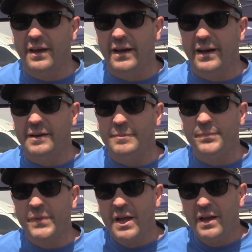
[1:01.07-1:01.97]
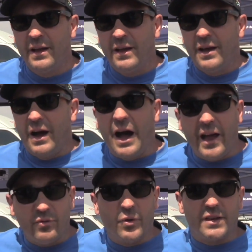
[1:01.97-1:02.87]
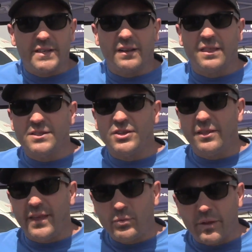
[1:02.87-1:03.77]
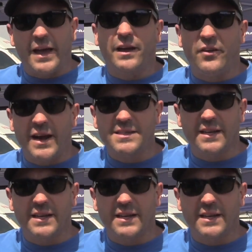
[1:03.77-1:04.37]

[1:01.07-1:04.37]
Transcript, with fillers: Um, I have worked out this year that without